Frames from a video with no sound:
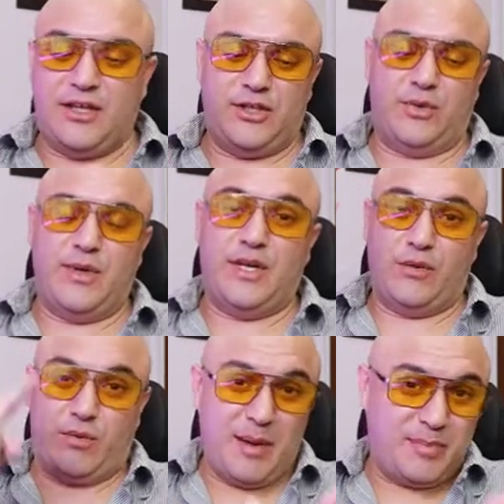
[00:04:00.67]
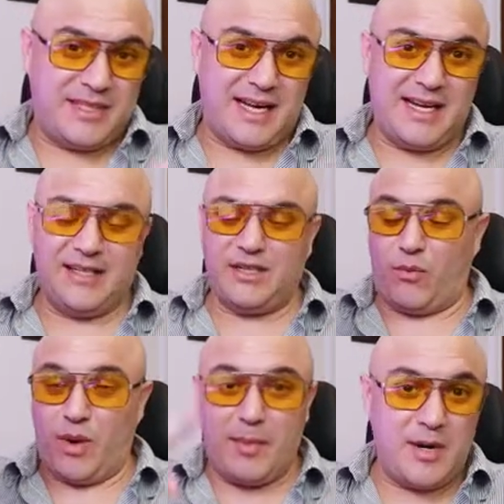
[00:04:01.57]
doing the website, the
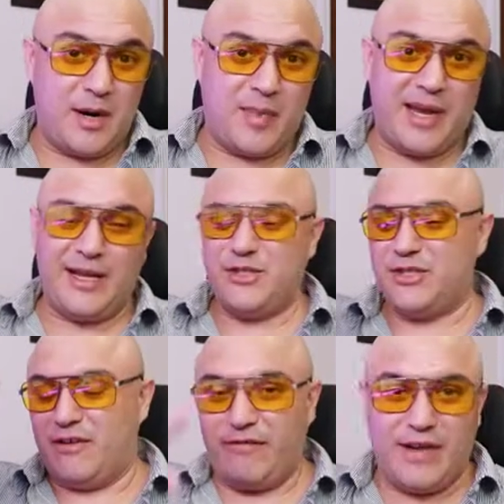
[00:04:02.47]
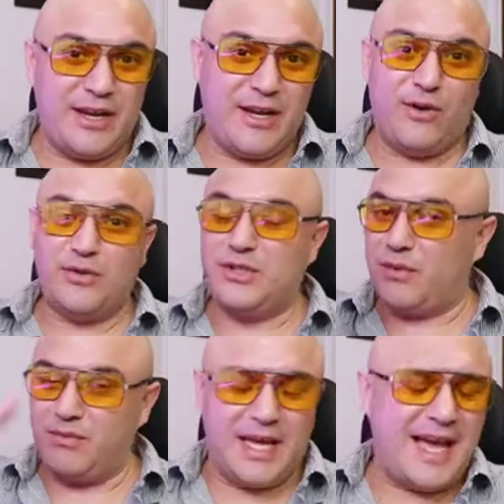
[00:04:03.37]
webinar pages, the
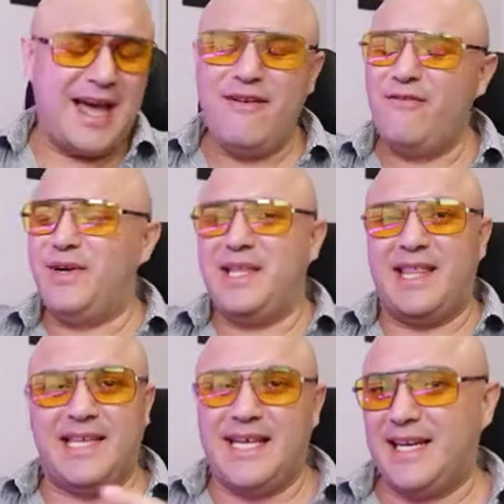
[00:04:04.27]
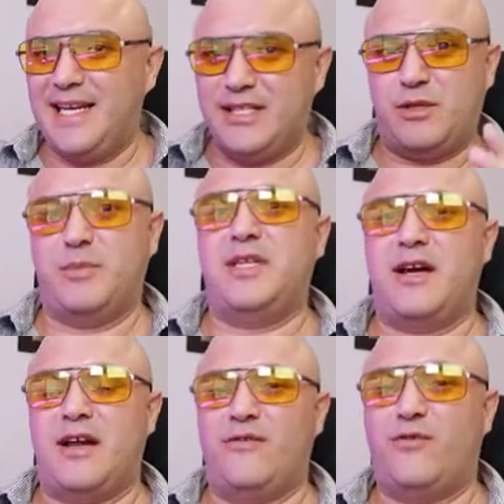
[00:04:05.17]
videos, everything that needs to be
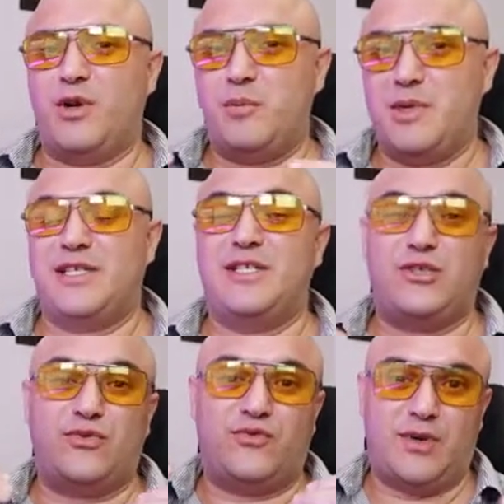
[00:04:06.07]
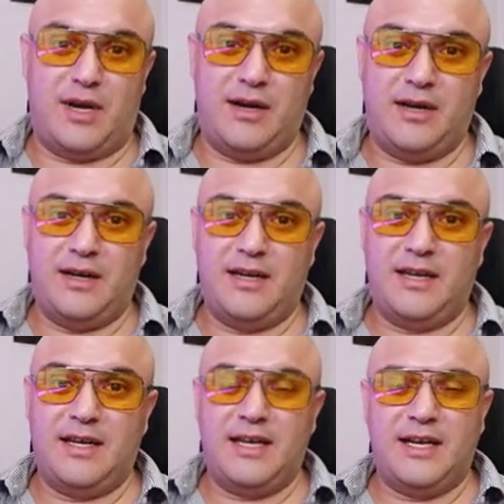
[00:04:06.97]
done for the business to run.
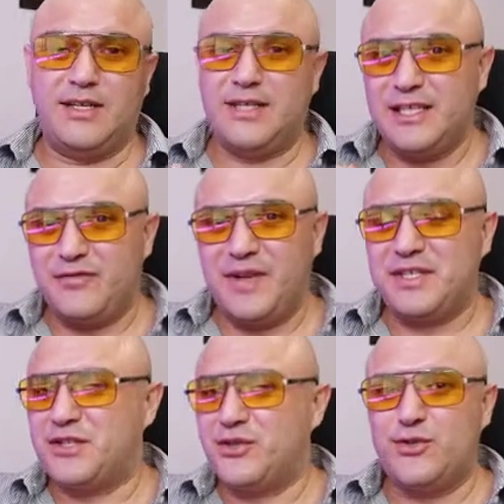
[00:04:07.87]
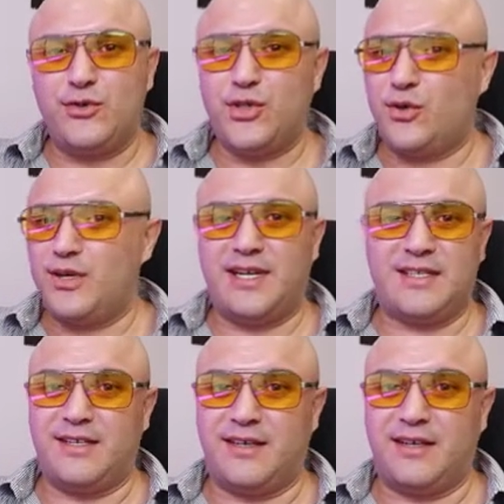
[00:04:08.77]
Because let's face it, there's no
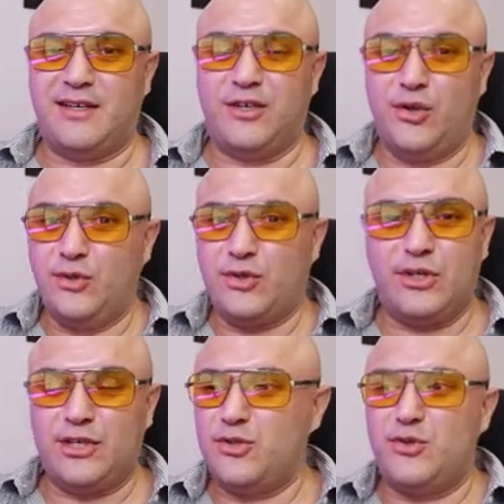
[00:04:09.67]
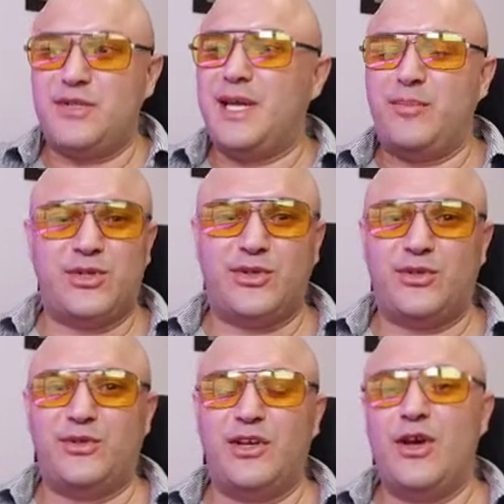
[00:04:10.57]
shortcuts here. There's no
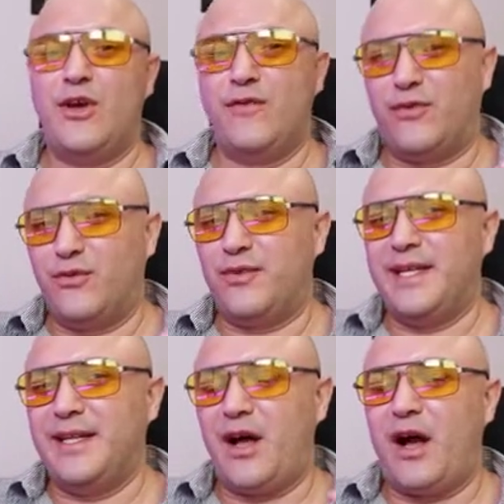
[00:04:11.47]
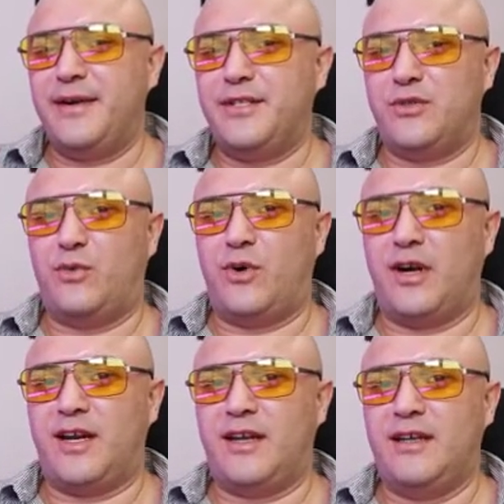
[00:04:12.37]
substitute for real honest
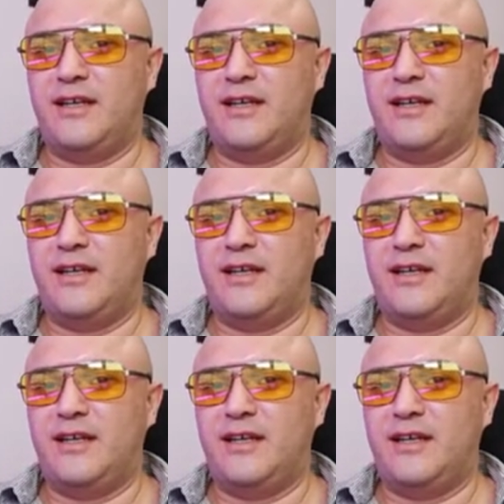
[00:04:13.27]
work.